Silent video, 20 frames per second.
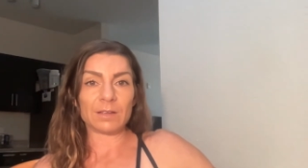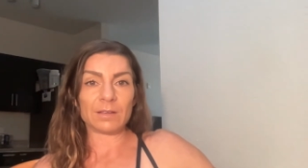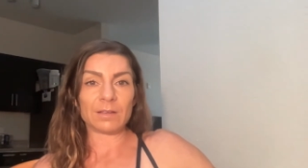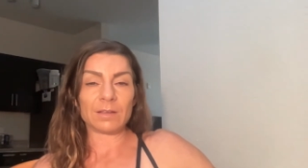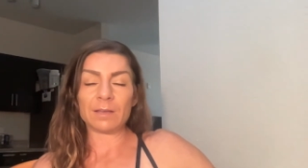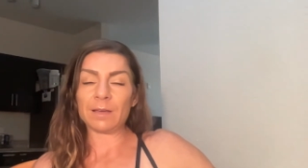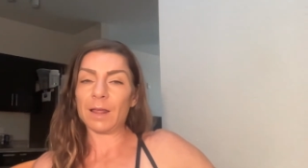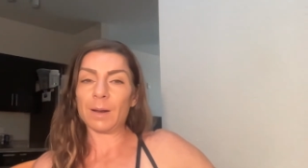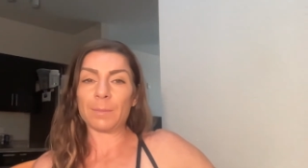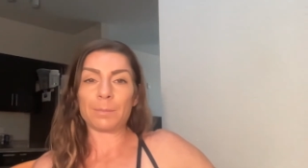
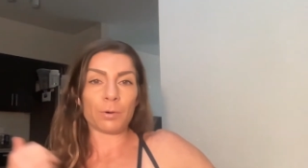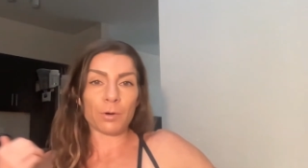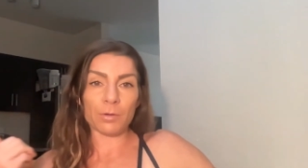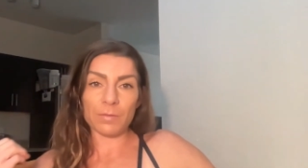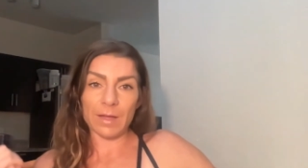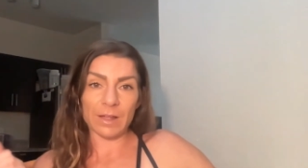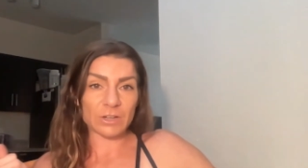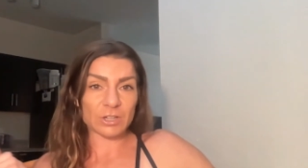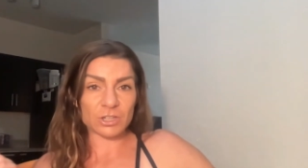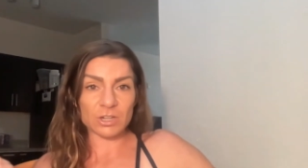You got to pull
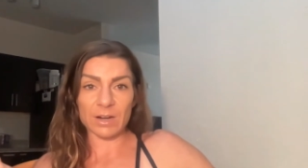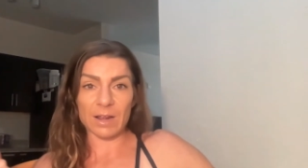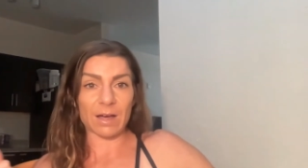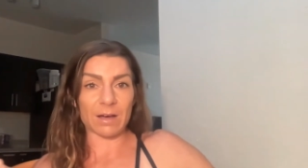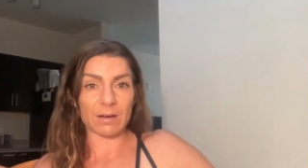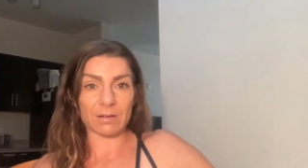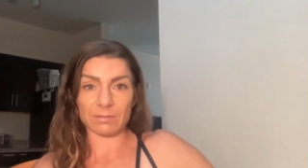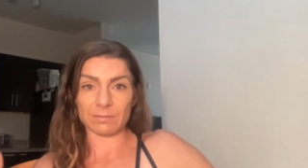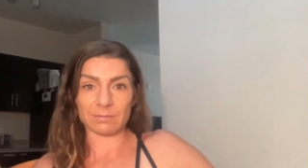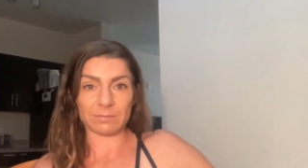that shit
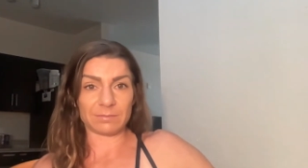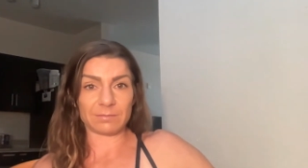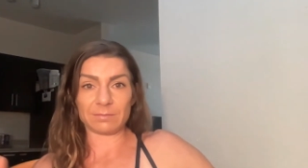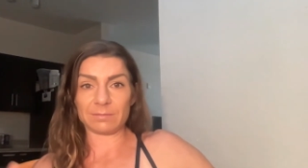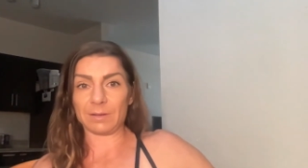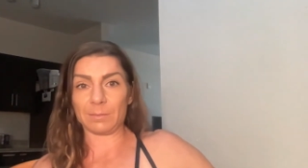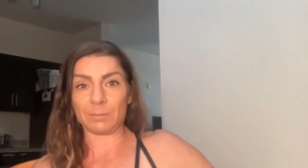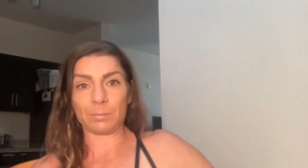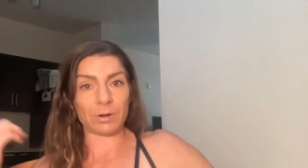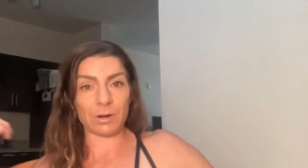out,
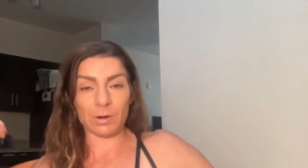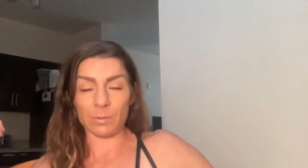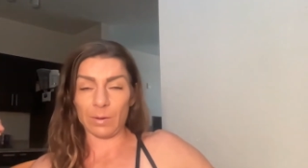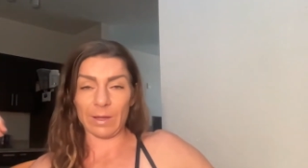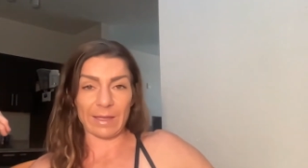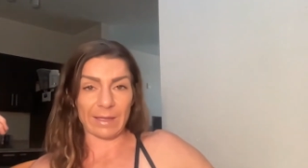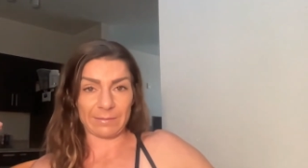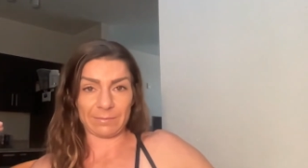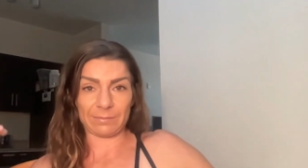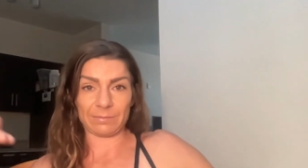put it
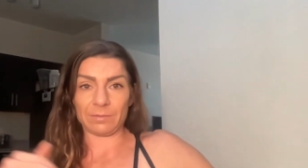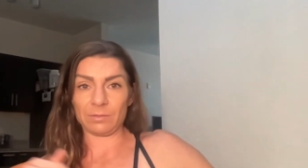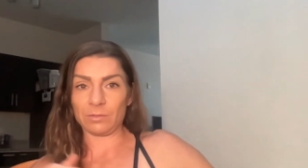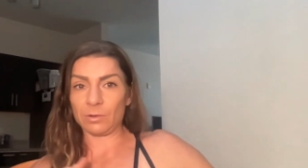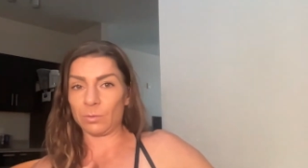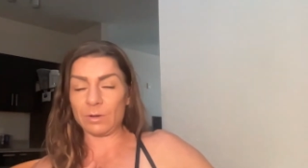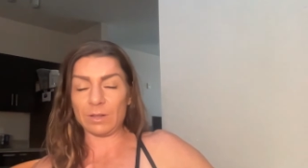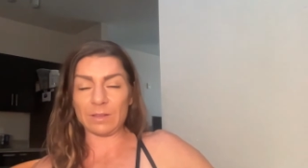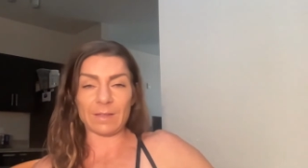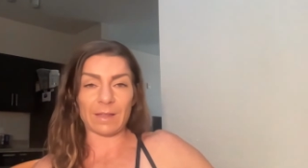away.
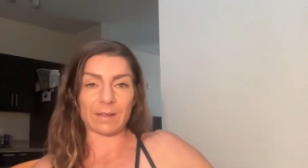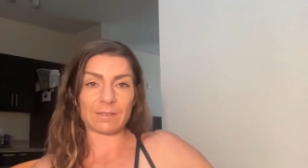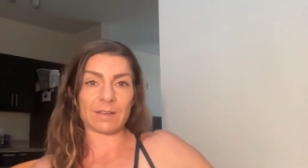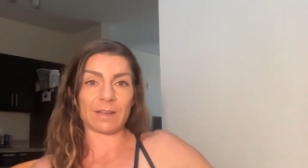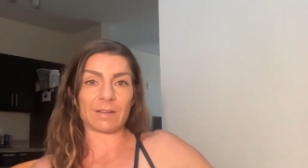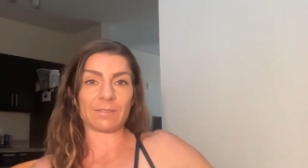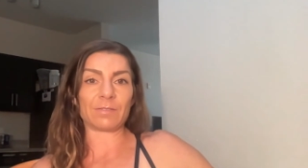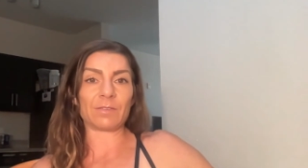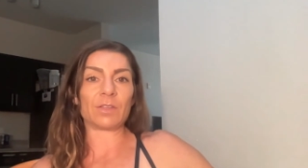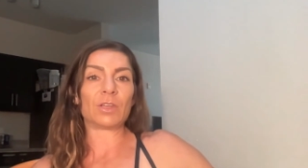Don't need that
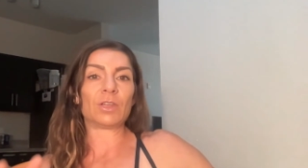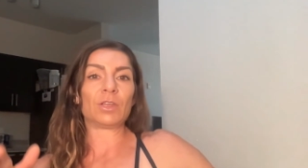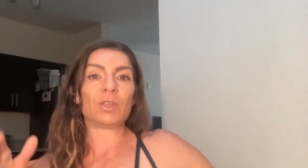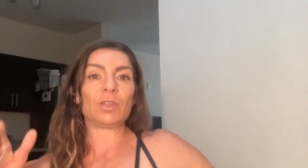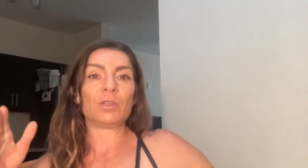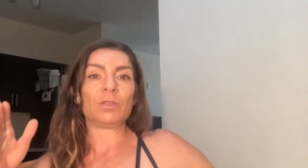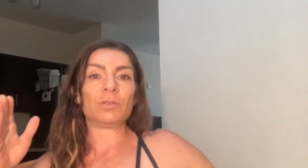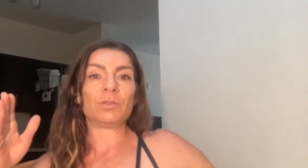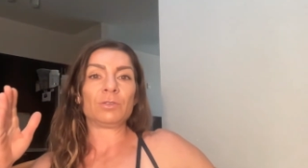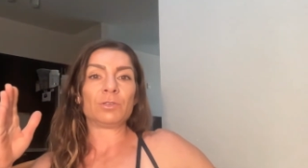stuff.
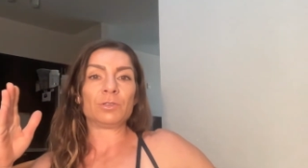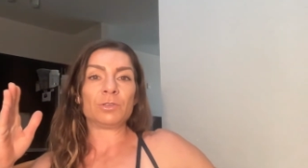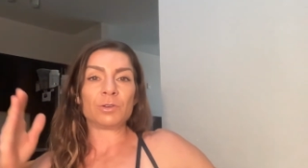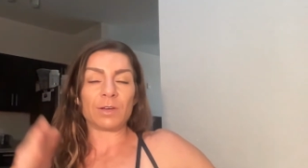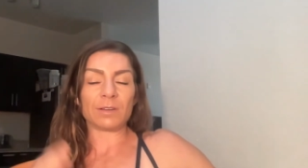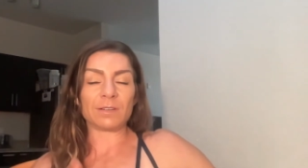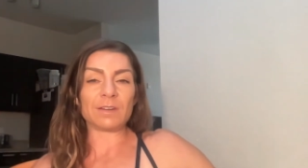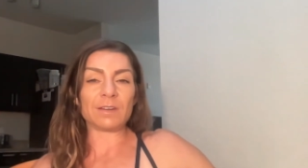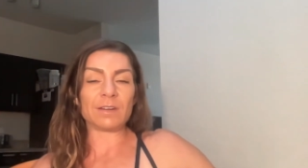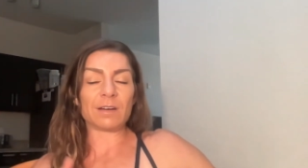You
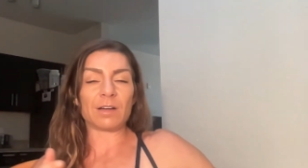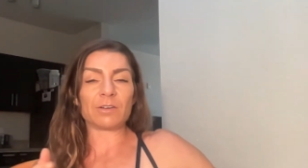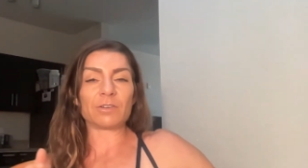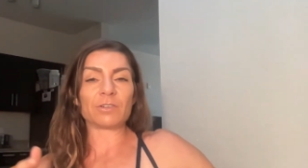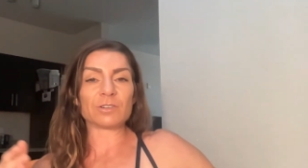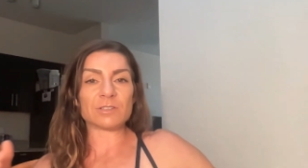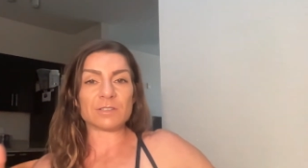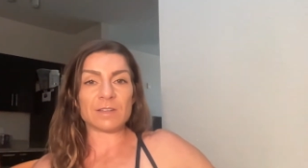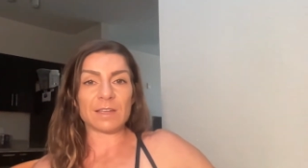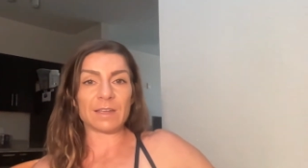guys need to
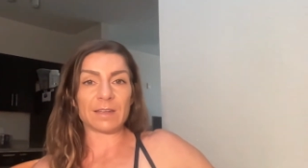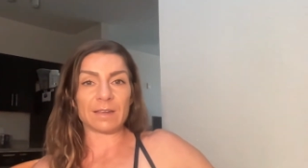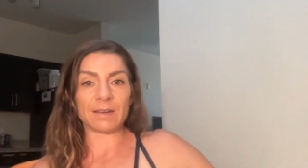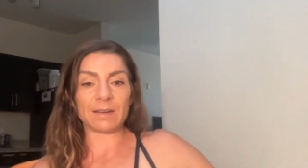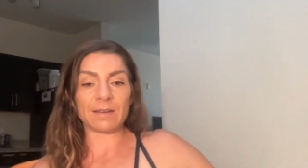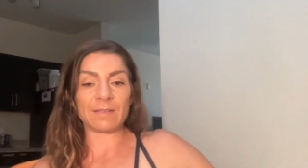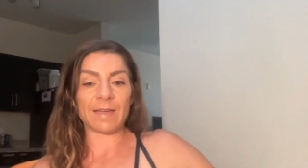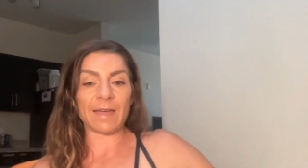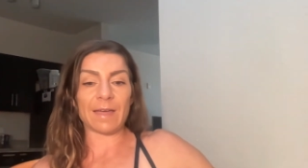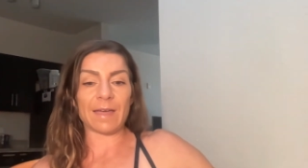
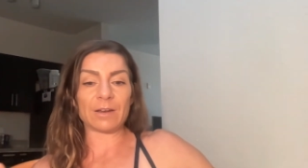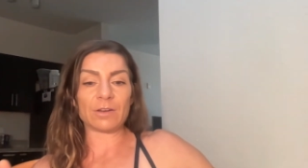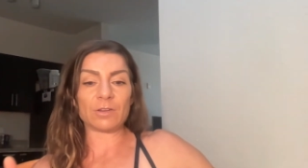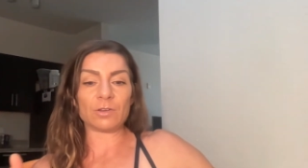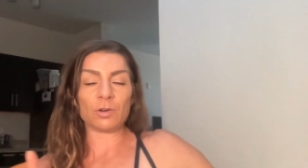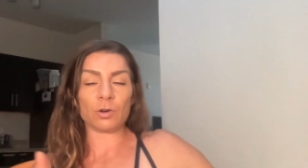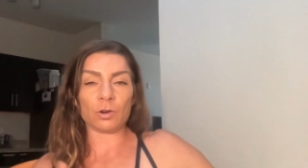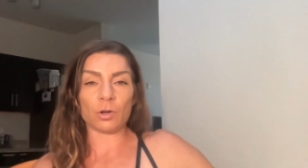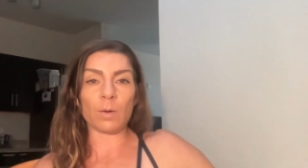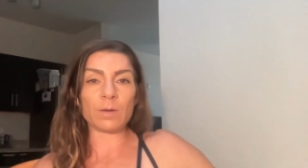understand that
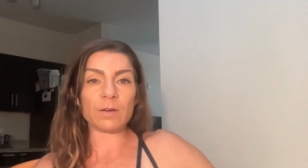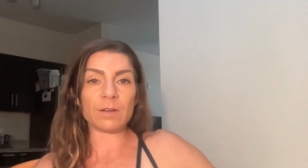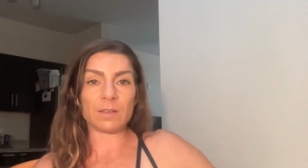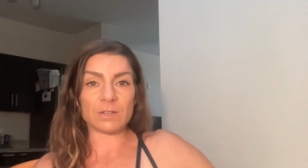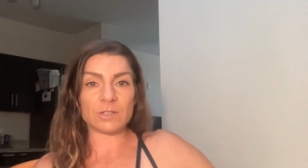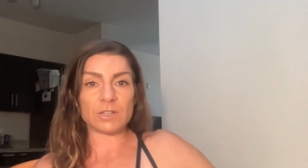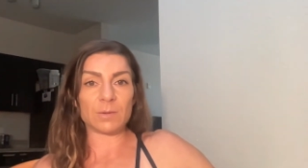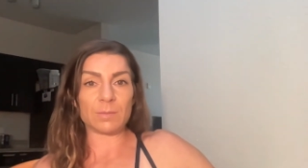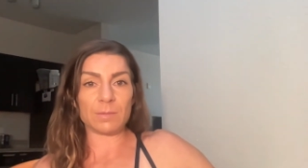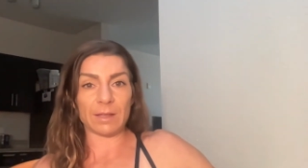you're going to the
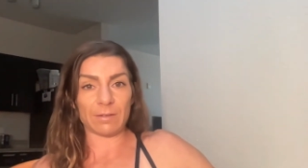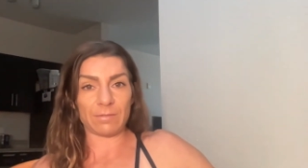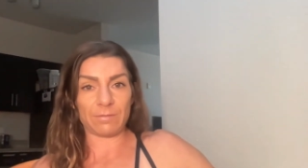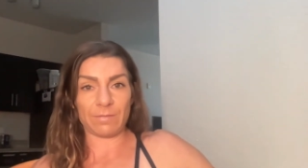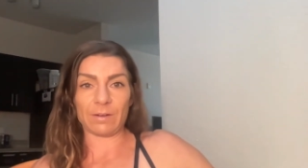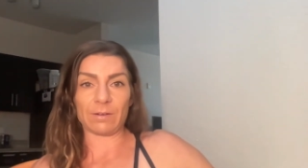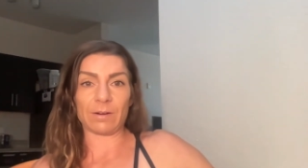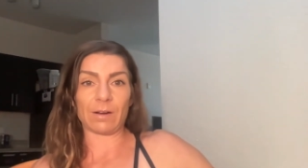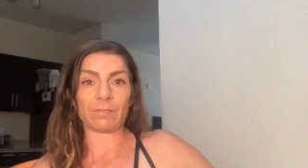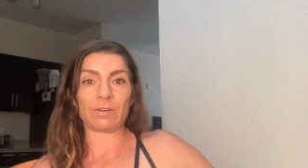gym to get
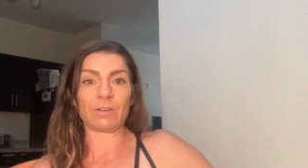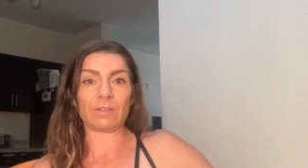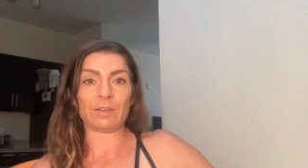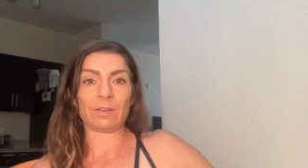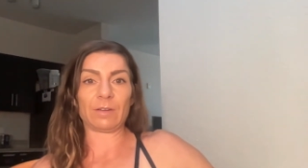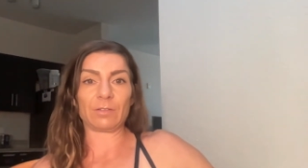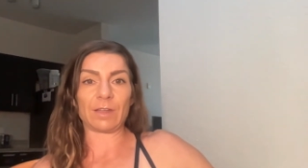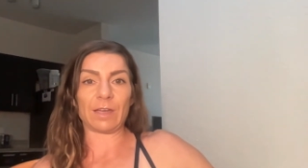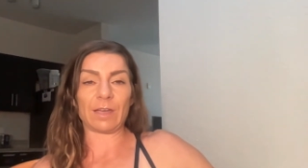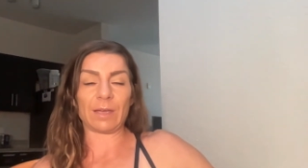fitter every
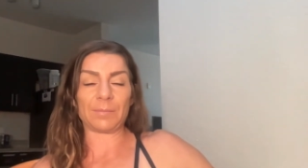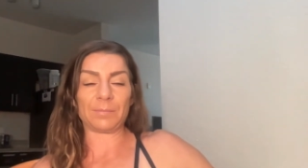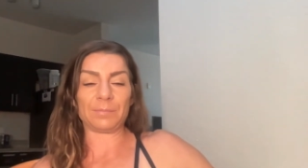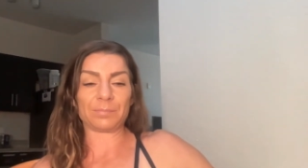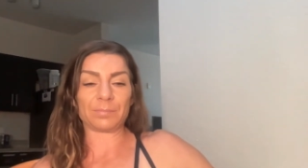single day,